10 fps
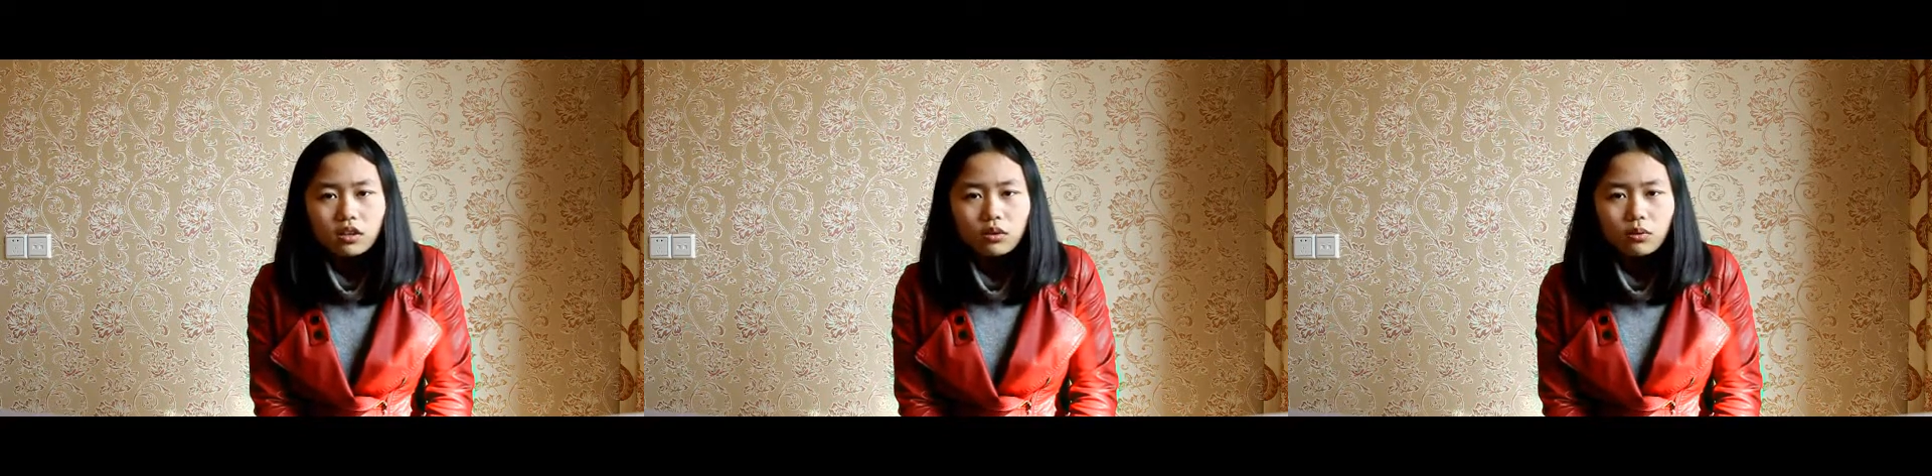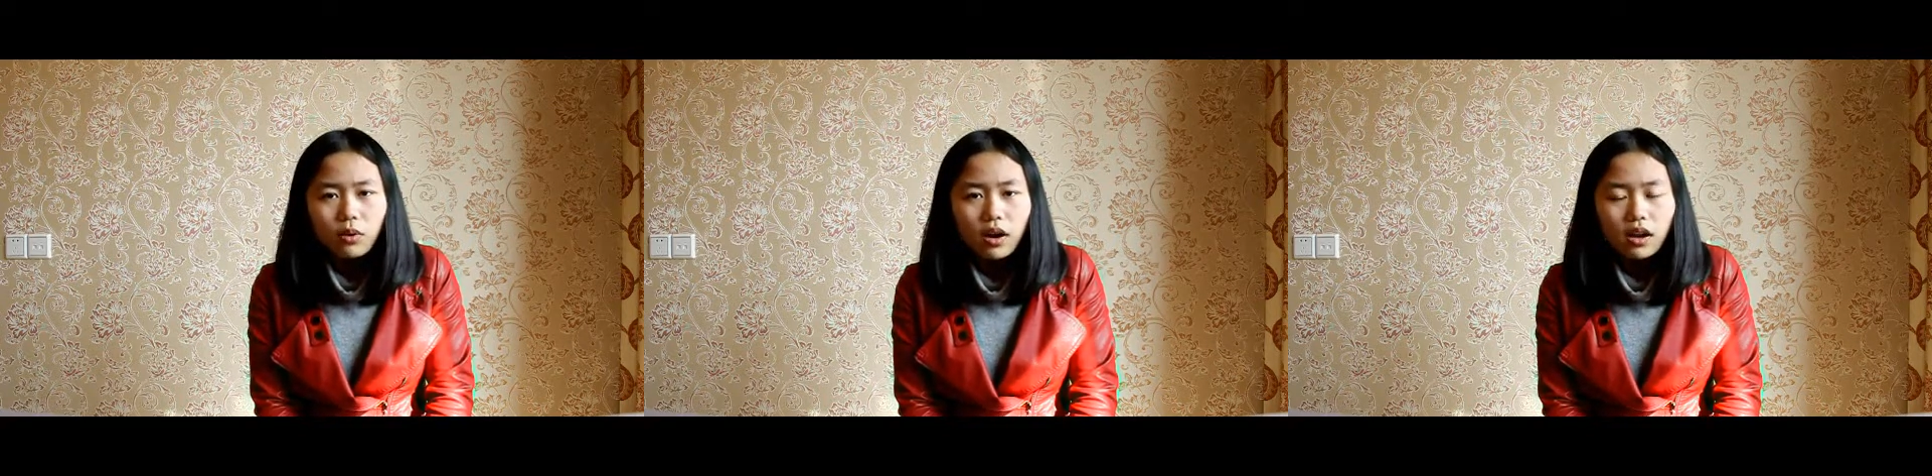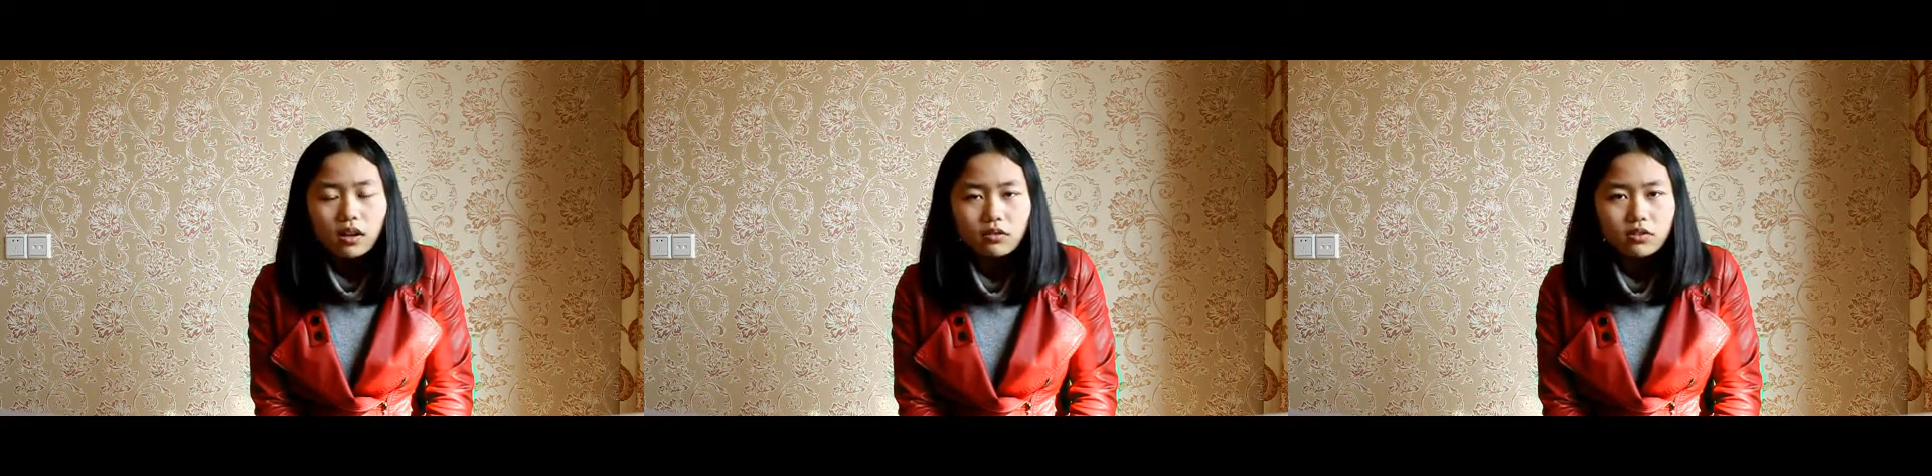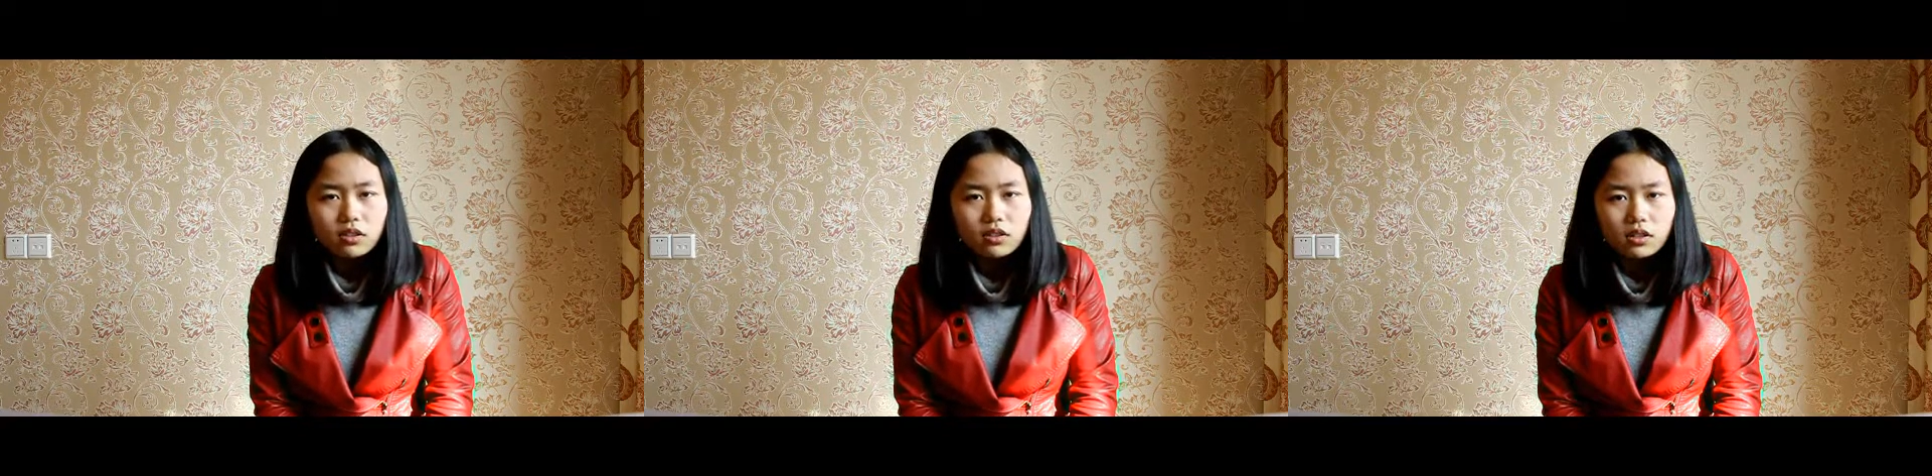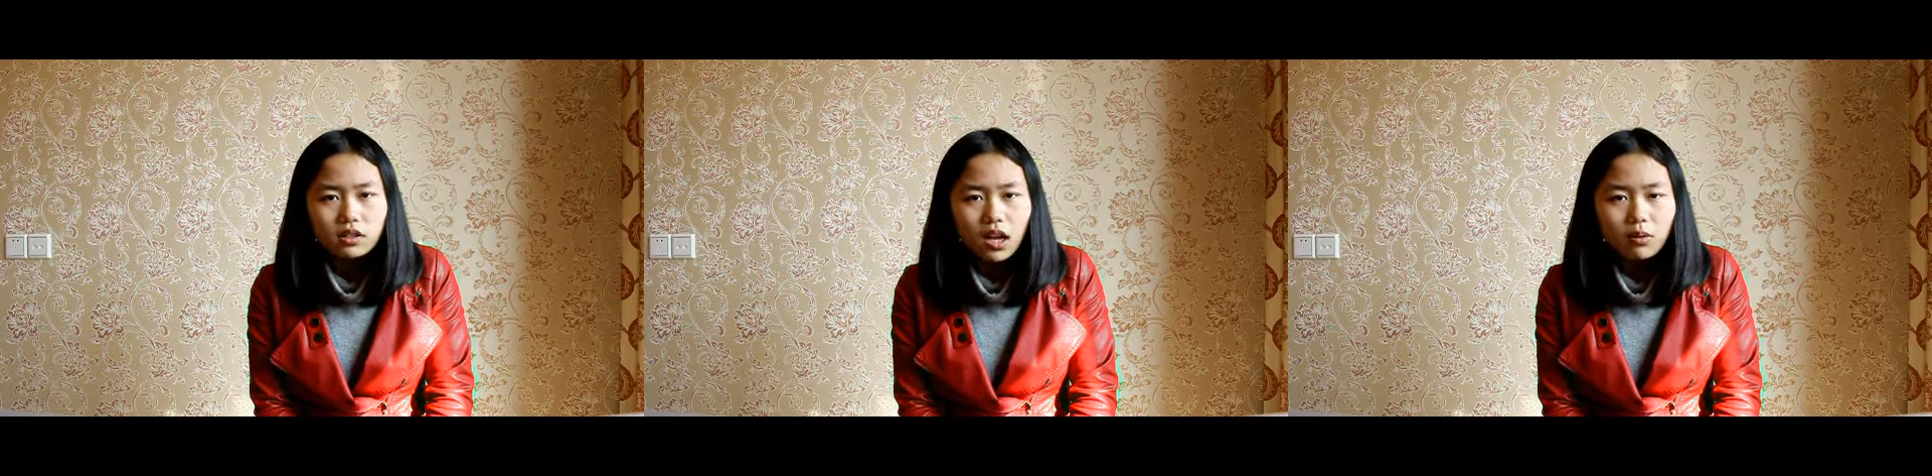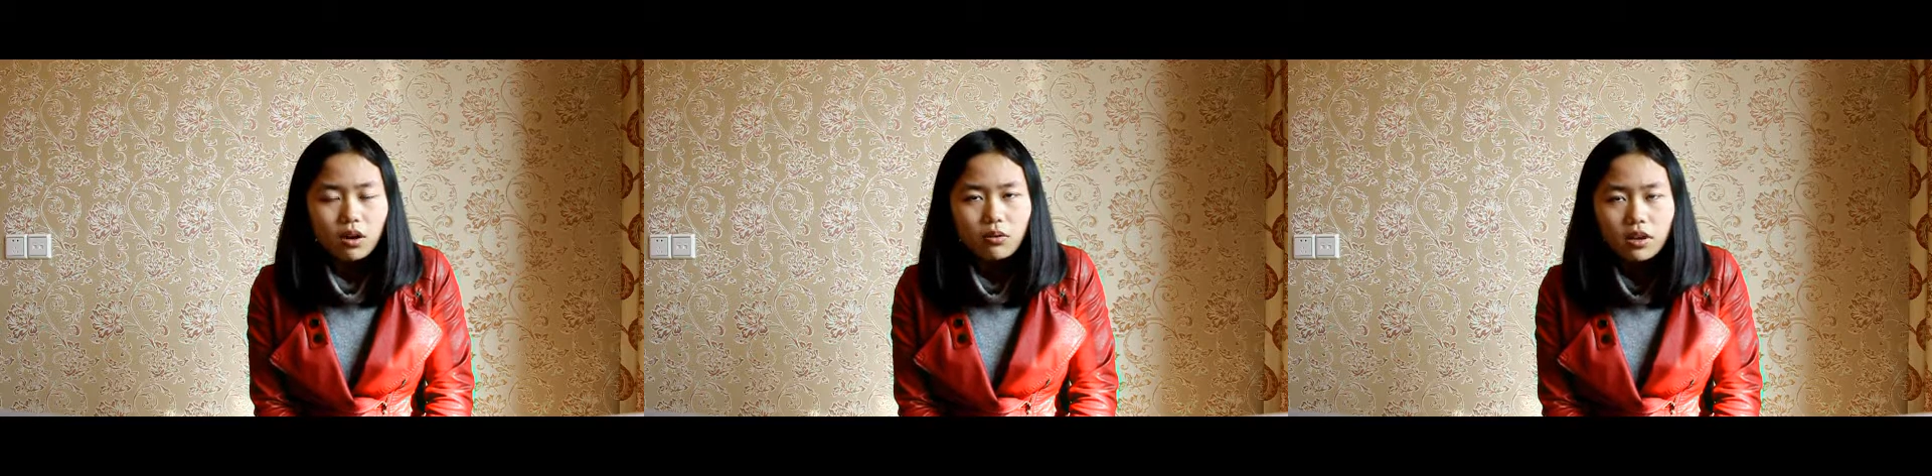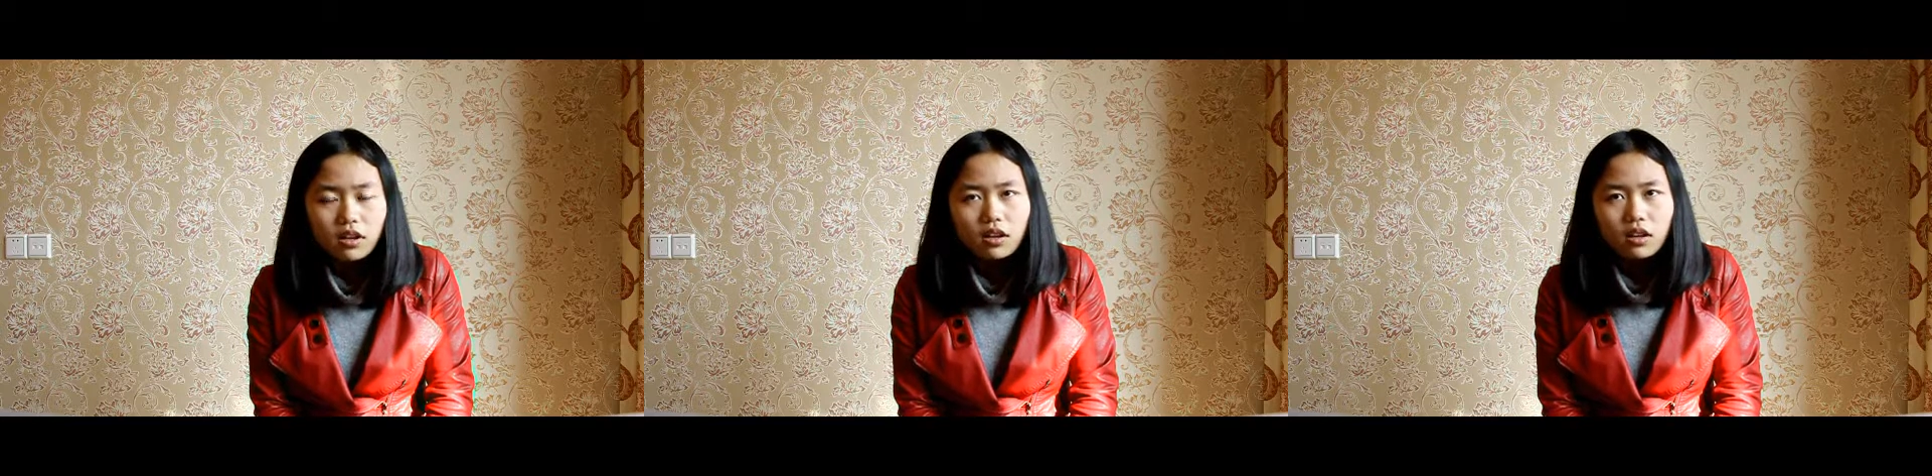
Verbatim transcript: uh, when I left the library